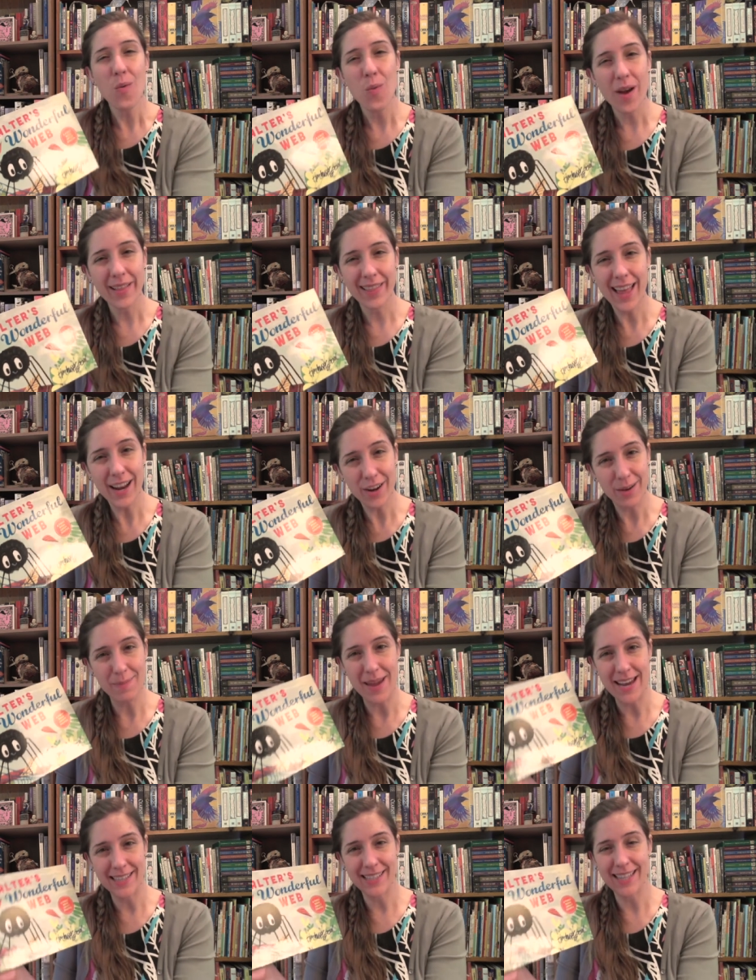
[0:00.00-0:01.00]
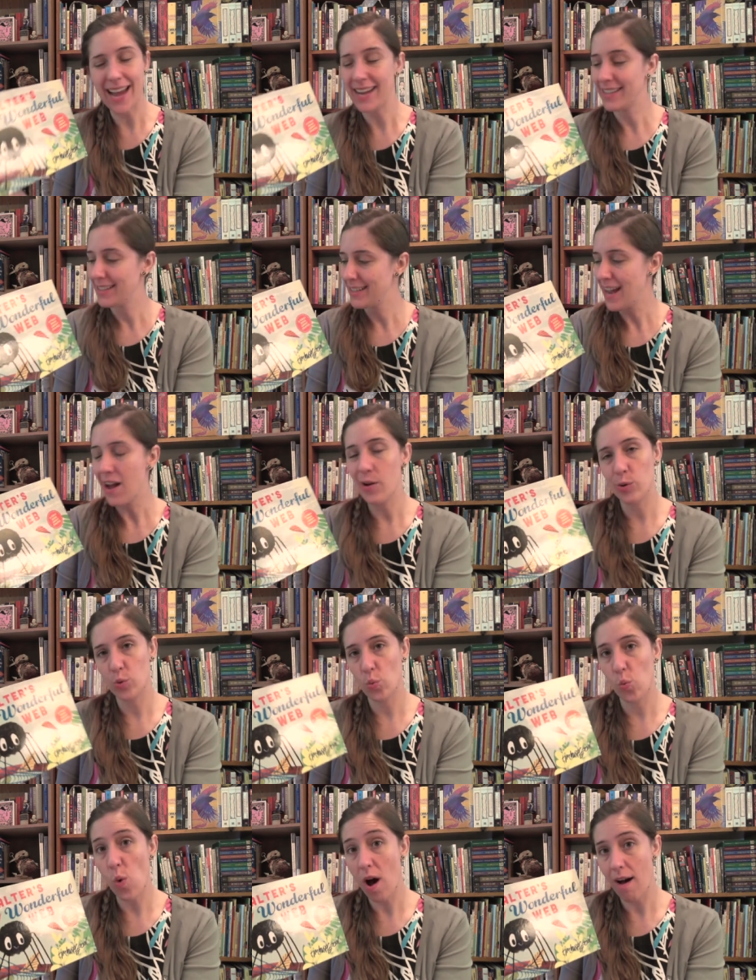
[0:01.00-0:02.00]
What letter makes that
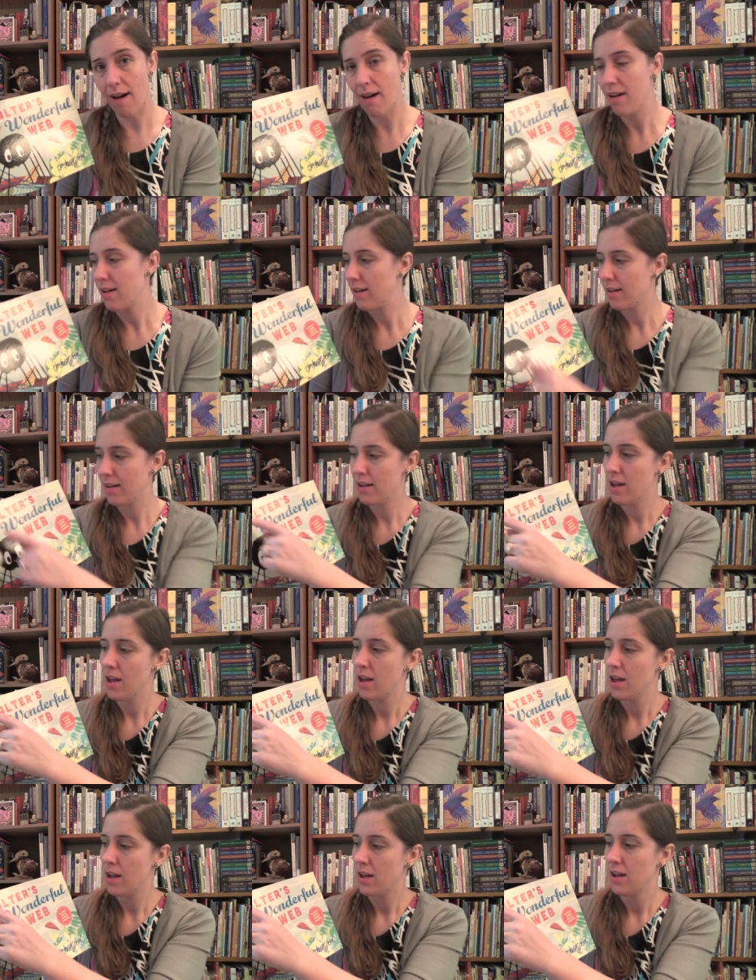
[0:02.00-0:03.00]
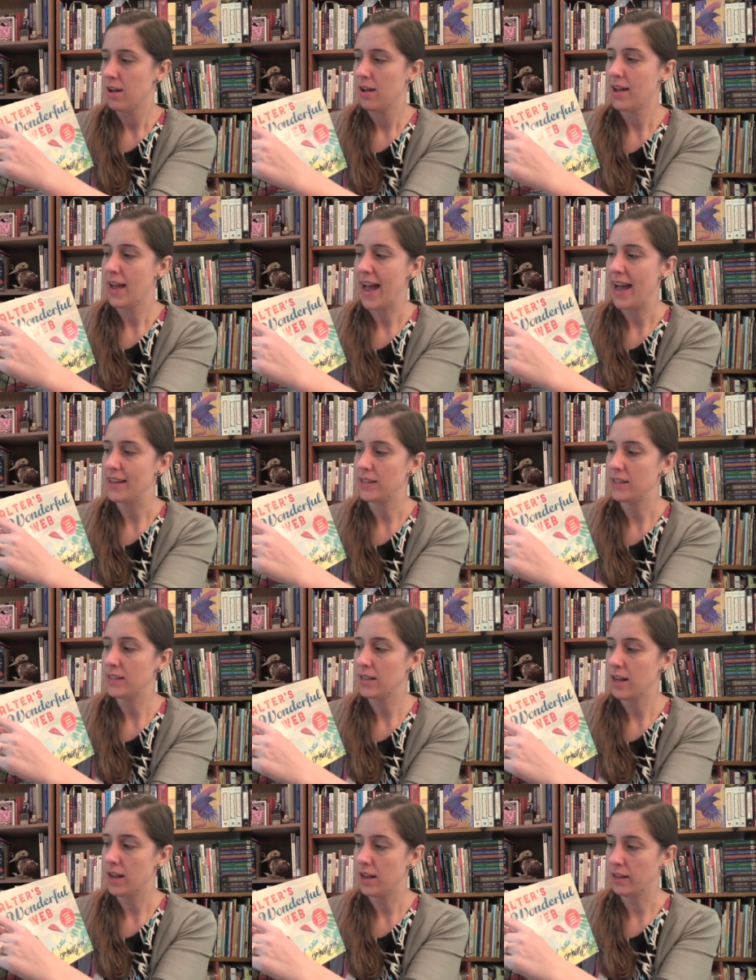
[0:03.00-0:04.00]
sound? W
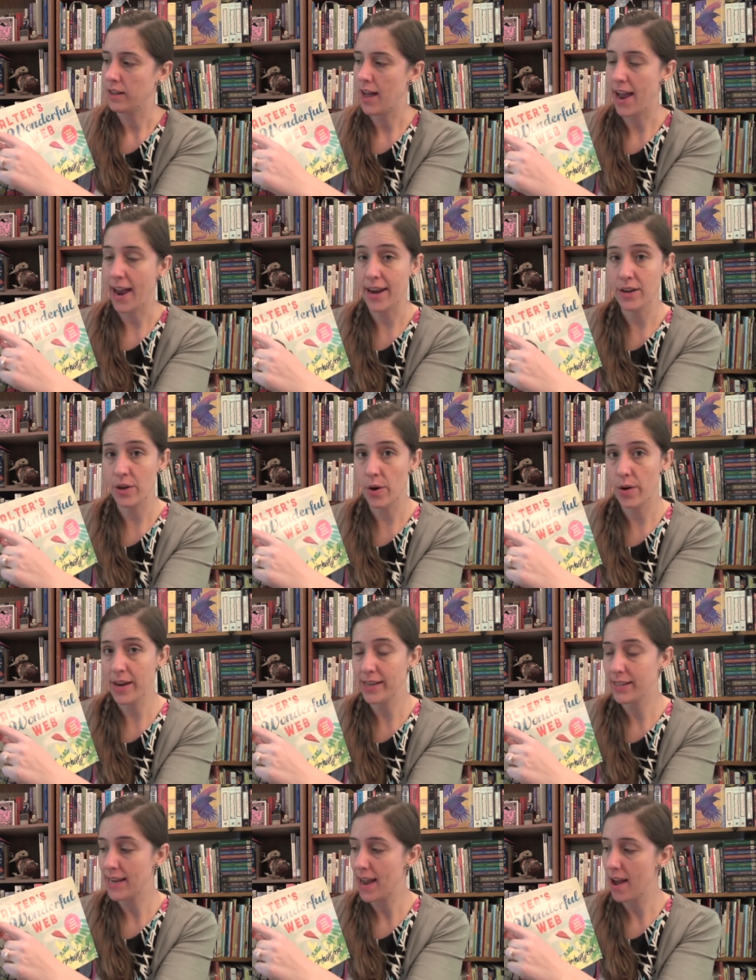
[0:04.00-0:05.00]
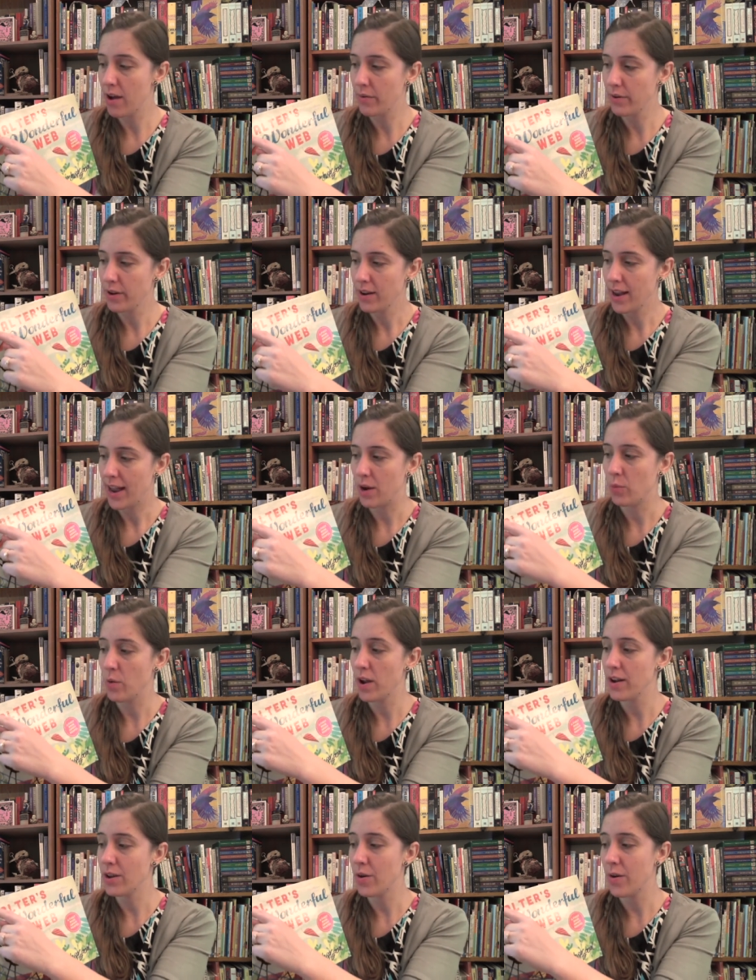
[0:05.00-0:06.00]
has a line going down and
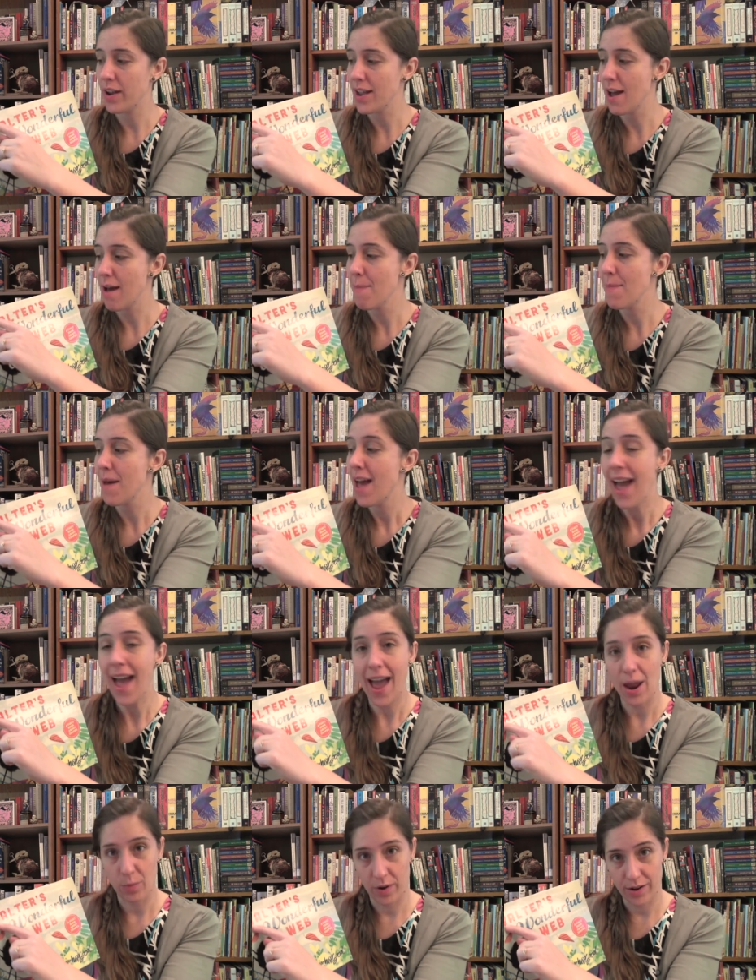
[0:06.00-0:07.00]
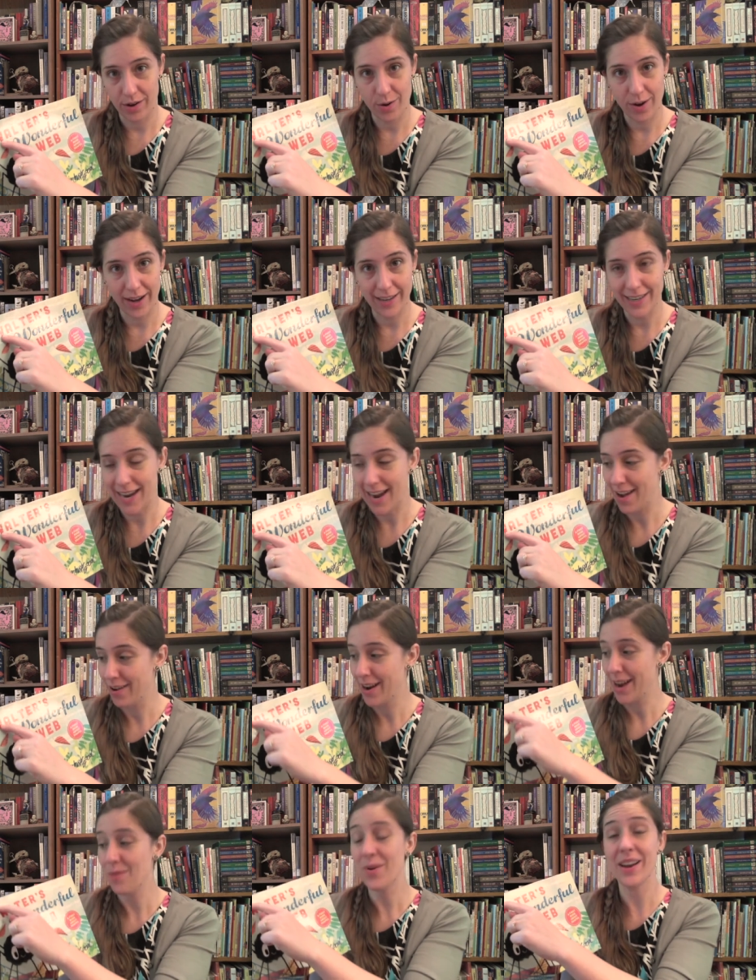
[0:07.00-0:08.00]
one going up and one going
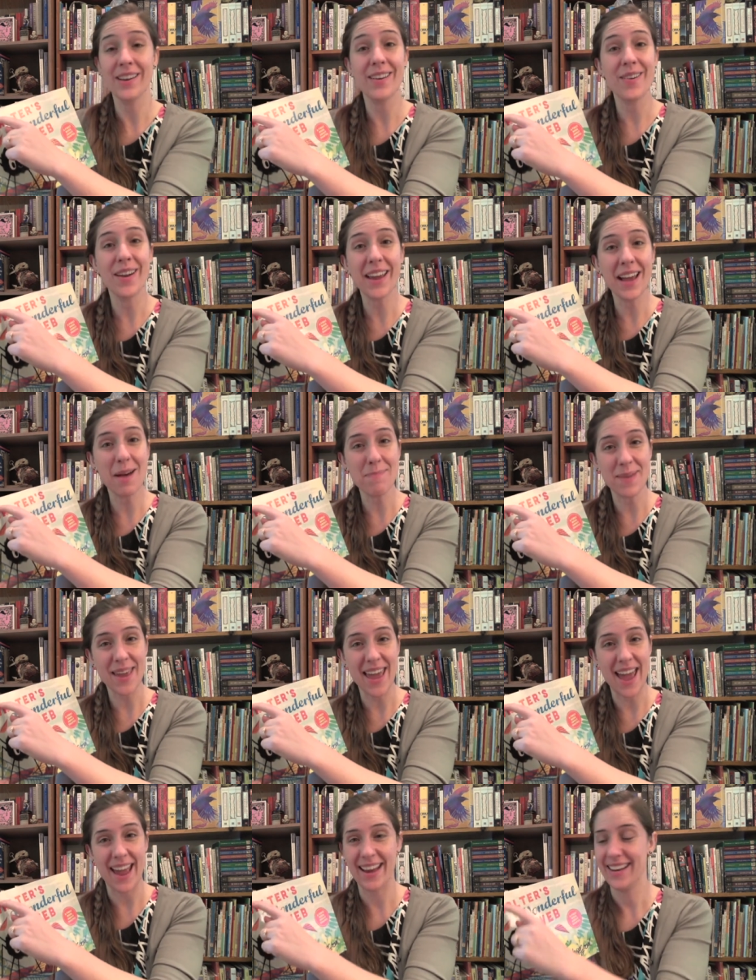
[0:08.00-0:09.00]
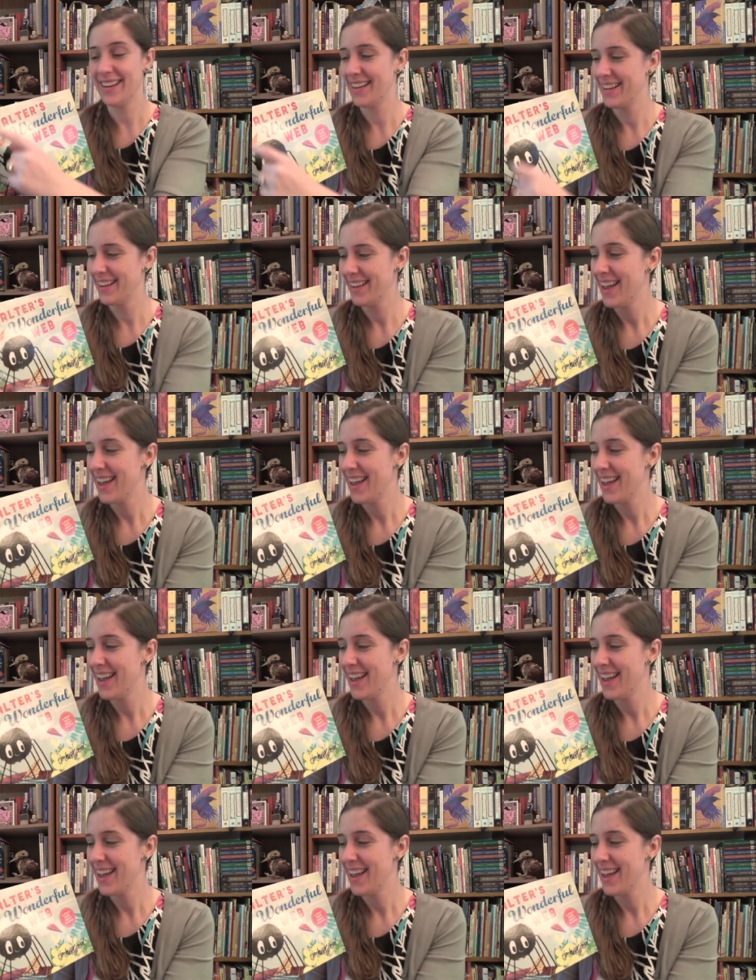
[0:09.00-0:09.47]
down and one going up again.